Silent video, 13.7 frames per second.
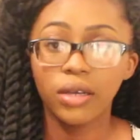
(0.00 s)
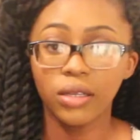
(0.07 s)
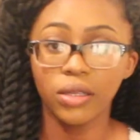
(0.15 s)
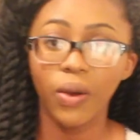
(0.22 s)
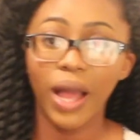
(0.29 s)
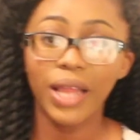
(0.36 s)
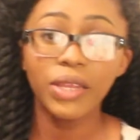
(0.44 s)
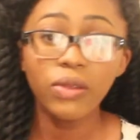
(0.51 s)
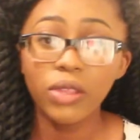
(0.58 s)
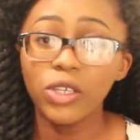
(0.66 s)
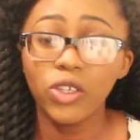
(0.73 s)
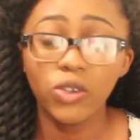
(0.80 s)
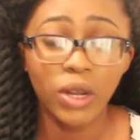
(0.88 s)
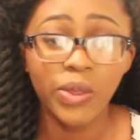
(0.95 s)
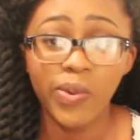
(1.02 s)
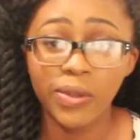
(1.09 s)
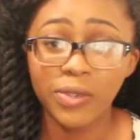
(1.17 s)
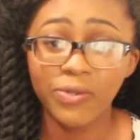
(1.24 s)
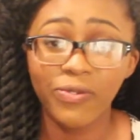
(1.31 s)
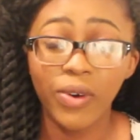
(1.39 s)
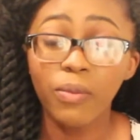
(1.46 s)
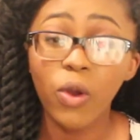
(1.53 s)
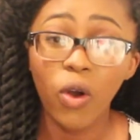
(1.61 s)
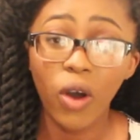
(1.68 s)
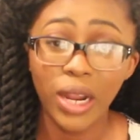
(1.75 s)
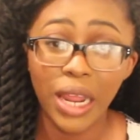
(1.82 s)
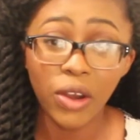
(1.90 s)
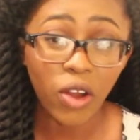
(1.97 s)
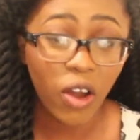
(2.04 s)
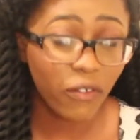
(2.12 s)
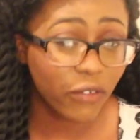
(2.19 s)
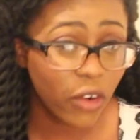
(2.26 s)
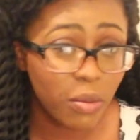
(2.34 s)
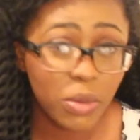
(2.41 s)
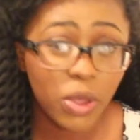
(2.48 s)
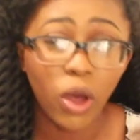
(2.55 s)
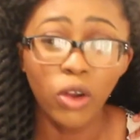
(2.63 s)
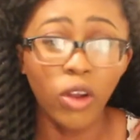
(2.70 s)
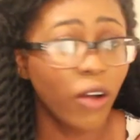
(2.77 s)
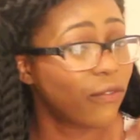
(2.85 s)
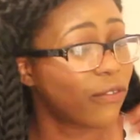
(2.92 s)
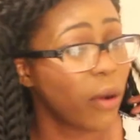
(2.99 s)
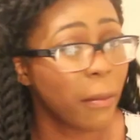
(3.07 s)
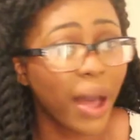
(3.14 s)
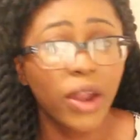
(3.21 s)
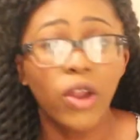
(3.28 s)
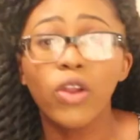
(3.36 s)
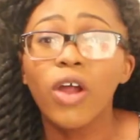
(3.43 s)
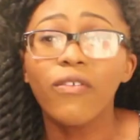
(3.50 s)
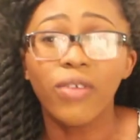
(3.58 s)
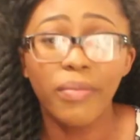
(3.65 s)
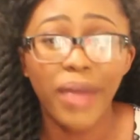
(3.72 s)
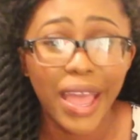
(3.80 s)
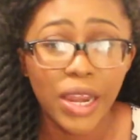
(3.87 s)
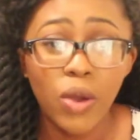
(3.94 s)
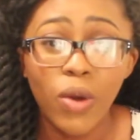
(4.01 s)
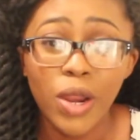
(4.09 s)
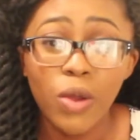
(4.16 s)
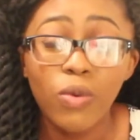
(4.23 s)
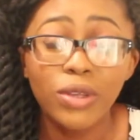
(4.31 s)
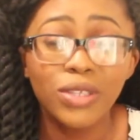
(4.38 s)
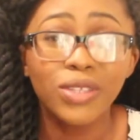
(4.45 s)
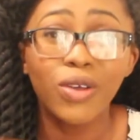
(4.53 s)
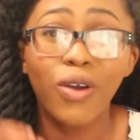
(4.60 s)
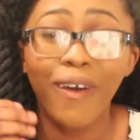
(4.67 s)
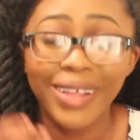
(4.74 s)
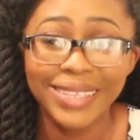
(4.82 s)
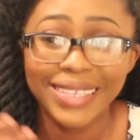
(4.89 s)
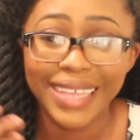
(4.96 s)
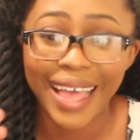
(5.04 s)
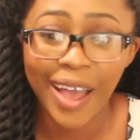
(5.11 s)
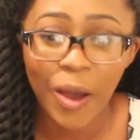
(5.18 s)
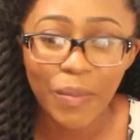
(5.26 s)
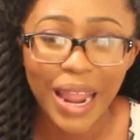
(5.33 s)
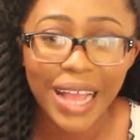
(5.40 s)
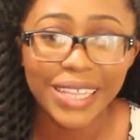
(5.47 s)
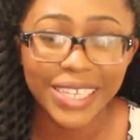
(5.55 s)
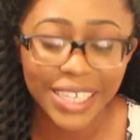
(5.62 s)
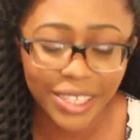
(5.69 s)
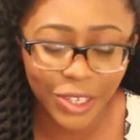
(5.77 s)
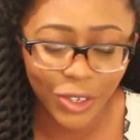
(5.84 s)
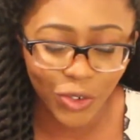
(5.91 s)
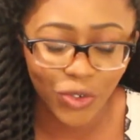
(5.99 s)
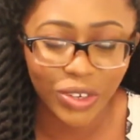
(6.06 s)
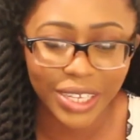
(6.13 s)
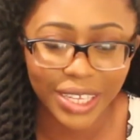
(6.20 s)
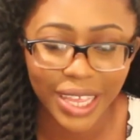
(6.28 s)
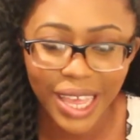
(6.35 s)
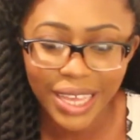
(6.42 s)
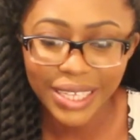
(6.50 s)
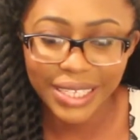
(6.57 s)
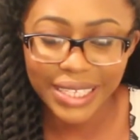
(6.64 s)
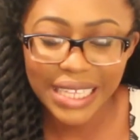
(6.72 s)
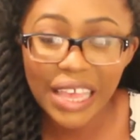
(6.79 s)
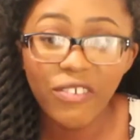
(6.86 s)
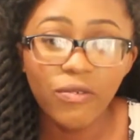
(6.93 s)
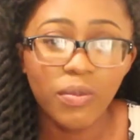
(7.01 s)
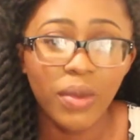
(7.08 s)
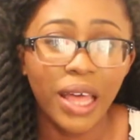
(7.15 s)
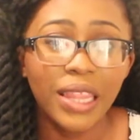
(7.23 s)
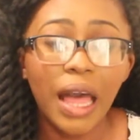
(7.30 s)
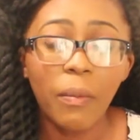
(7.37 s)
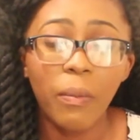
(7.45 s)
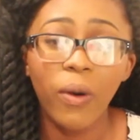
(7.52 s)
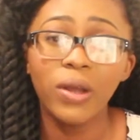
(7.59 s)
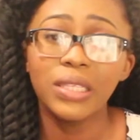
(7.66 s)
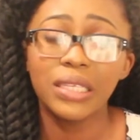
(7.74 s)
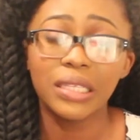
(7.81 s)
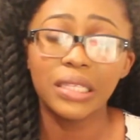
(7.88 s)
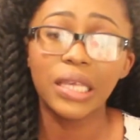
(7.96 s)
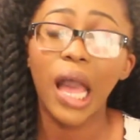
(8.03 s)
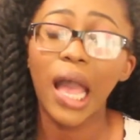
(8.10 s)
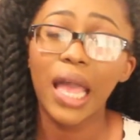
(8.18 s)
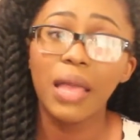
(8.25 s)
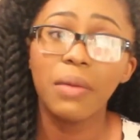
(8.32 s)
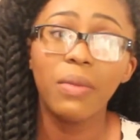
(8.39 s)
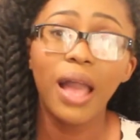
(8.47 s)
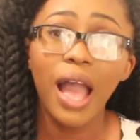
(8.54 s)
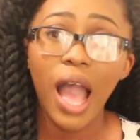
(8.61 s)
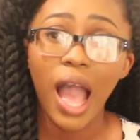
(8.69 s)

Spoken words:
So I knew the strength was from God and not from me, or not from man, or not from anyone. It was God's help. Like Jesus truly saved me at that point in time.